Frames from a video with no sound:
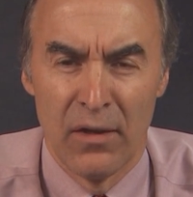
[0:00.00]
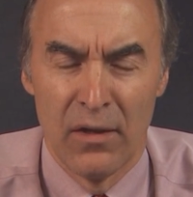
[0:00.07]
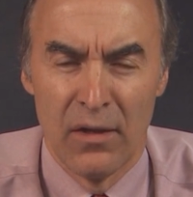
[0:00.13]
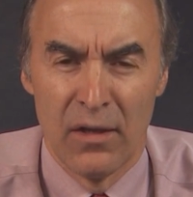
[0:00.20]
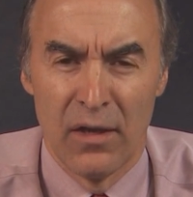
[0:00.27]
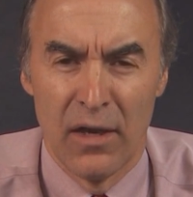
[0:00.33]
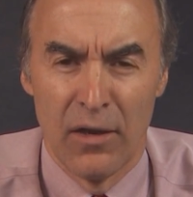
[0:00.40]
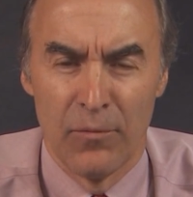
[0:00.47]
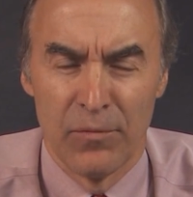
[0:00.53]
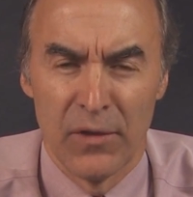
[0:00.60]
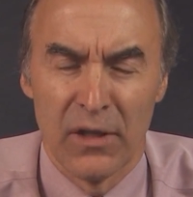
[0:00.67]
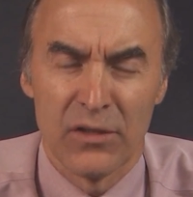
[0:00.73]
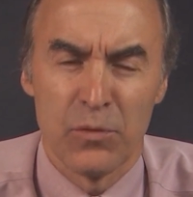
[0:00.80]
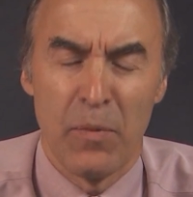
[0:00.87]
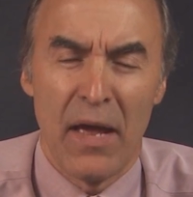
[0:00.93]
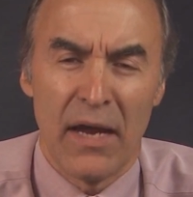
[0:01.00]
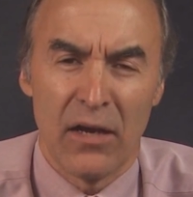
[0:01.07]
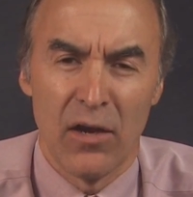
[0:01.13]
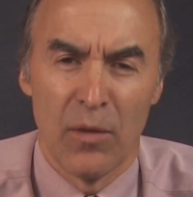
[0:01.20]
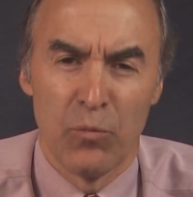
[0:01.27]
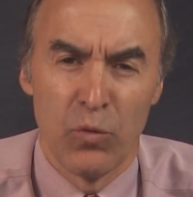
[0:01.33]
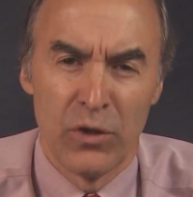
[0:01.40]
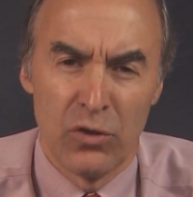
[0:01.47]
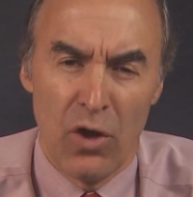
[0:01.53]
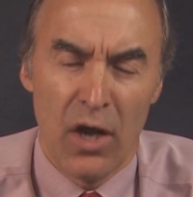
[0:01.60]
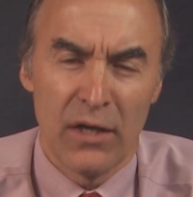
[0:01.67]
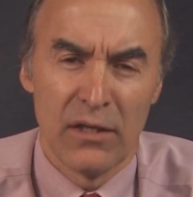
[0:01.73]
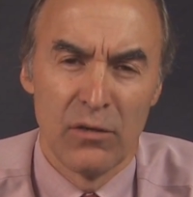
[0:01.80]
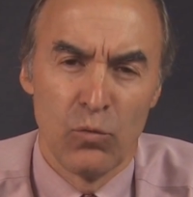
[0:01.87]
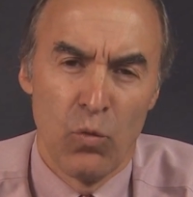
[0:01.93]
Now, let's back up. We
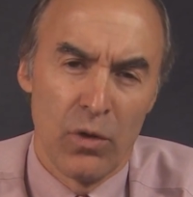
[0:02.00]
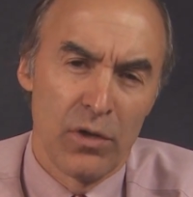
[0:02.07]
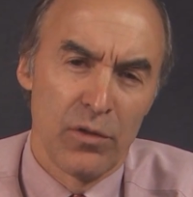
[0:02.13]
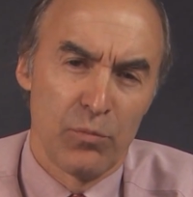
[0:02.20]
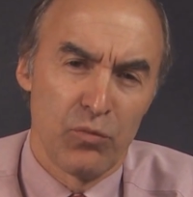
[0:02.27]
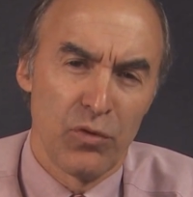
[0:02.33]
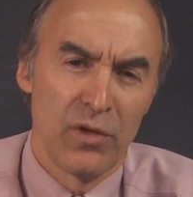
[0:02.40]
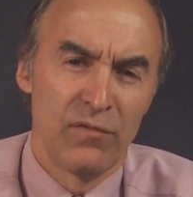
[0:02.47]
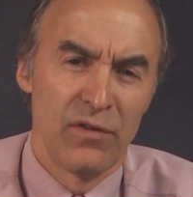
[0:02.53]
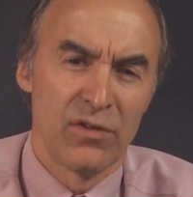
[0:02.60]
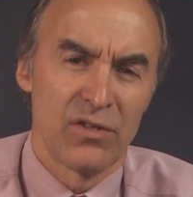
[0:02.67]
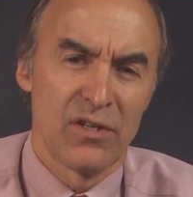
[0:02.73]
talked in one of the previous